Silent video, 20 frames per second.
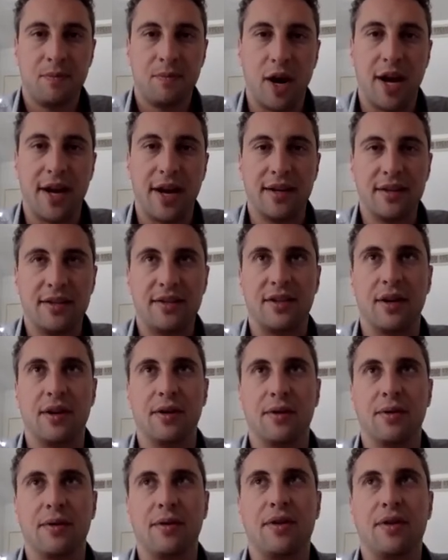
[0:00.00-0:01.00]
Right.
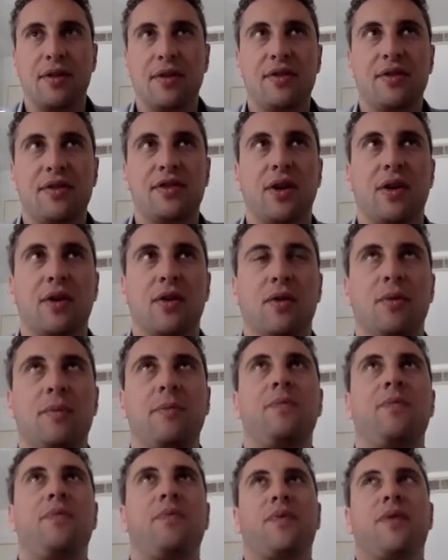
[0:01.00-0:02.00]
So so
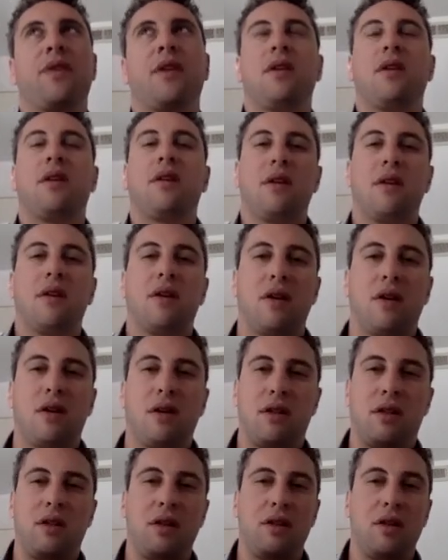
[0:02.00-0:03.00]

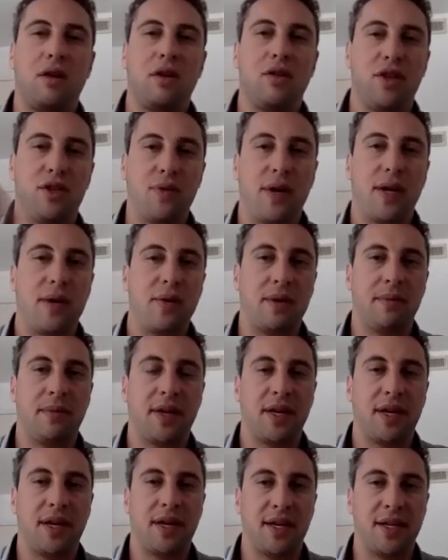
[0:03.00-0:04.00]
the 21
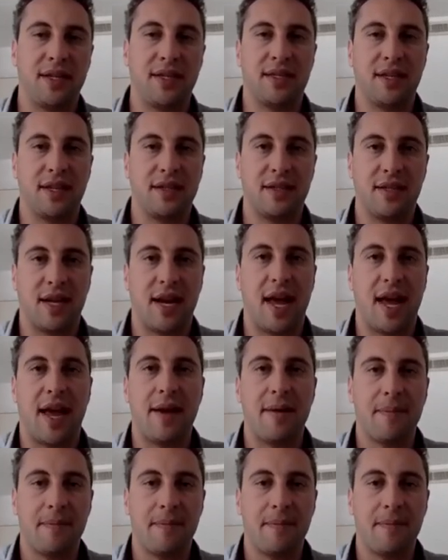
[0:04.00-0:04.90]
million exists today.